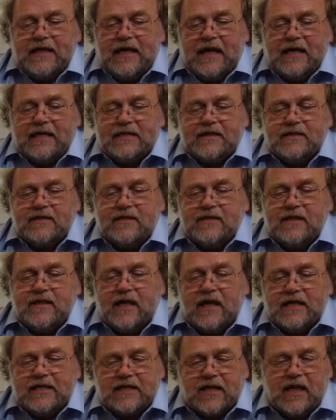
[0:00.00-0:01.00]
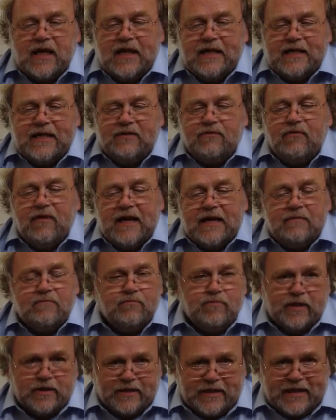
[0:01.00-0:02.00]
he had a nice line in
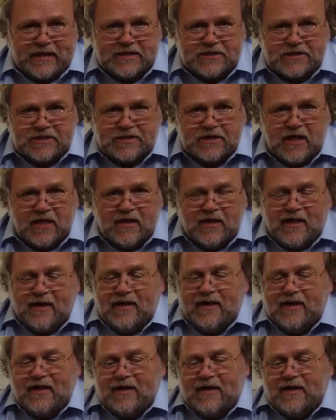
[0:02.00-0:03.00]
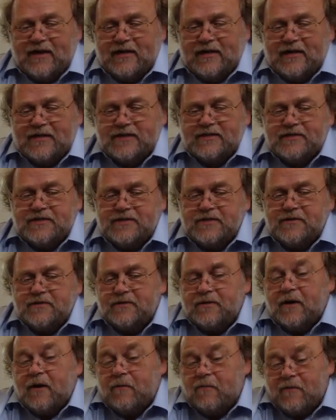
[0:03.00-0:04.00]
rain bonnets
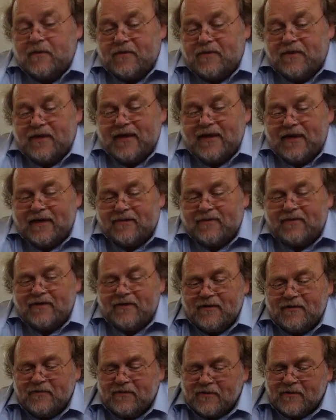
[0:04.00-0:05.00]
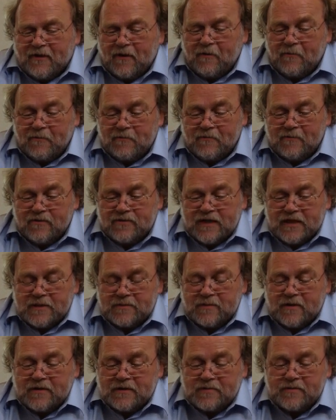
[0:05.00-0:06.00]
to go with the gold water, I
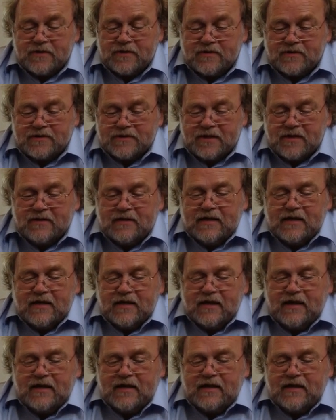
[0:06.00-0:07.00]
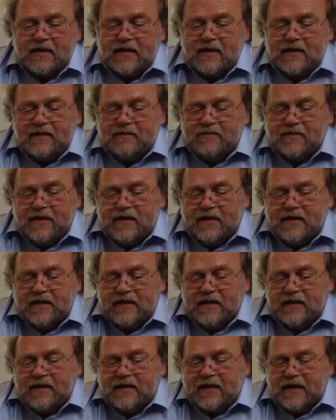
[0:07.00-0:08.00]
suppose, but also
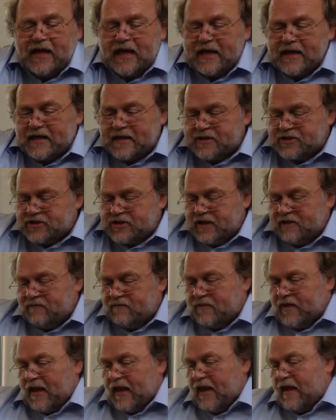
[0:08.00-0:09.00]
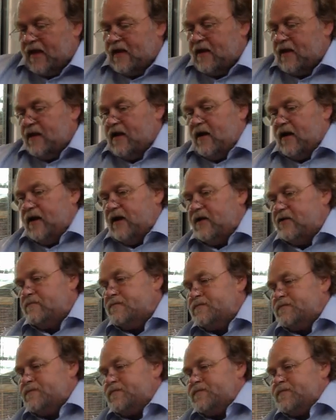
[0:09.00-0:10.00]
a handkerchief there.
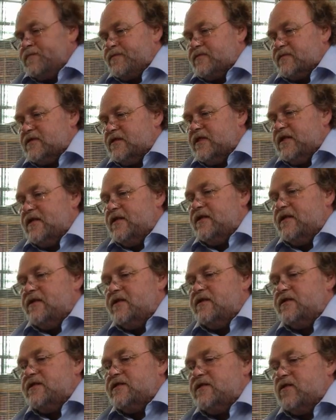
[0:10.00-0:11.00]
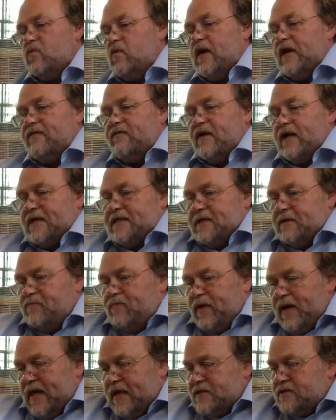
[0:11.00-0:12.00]
There's a wide variety
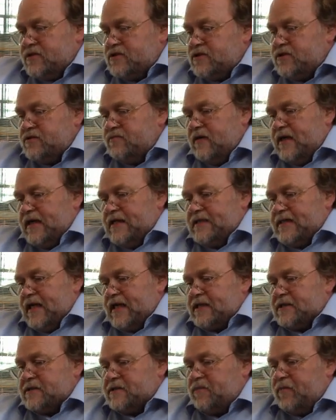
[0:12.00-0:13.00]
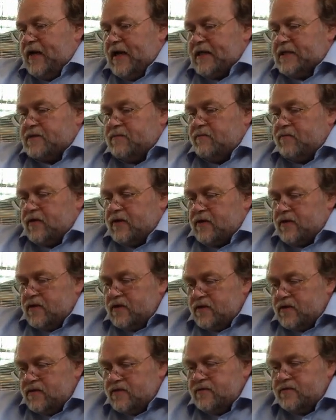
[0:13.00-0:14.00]
of pens you might expect,
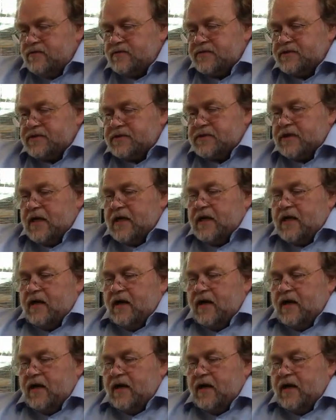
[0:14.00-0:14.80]
balloons,